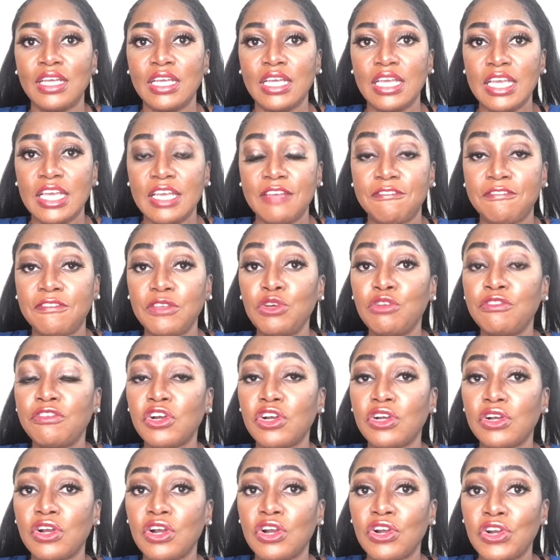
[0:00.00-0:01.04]
if you've
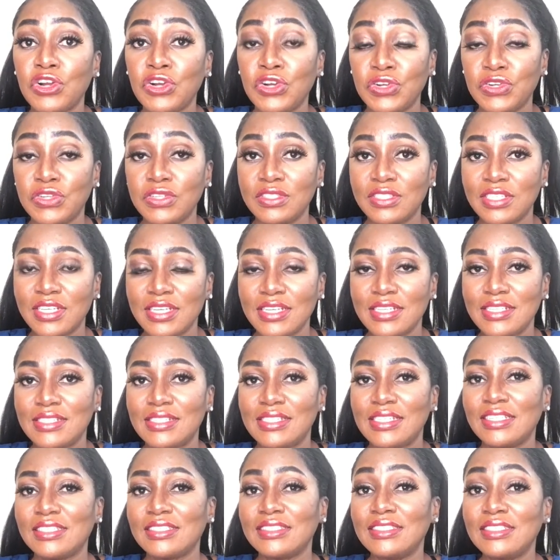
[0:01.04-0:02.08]
earned
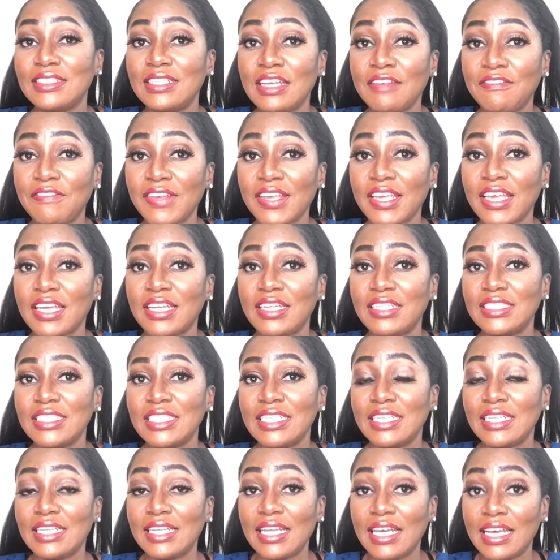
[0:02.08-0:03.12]
significantly
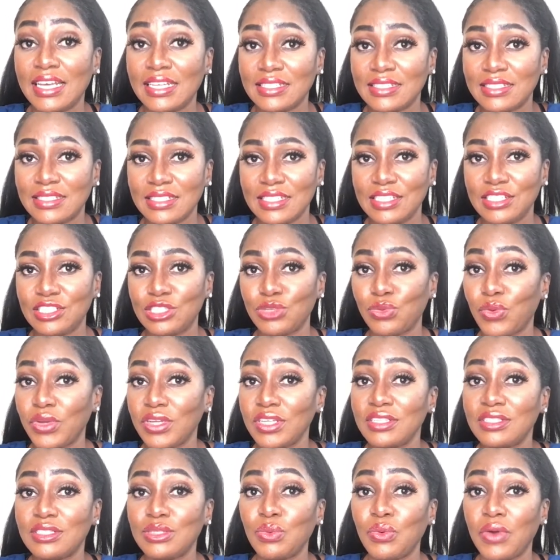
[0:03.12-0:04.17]
less in
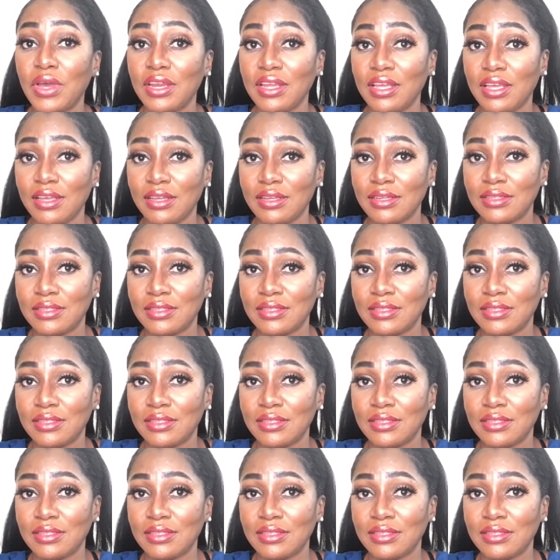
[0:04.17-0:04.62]
2020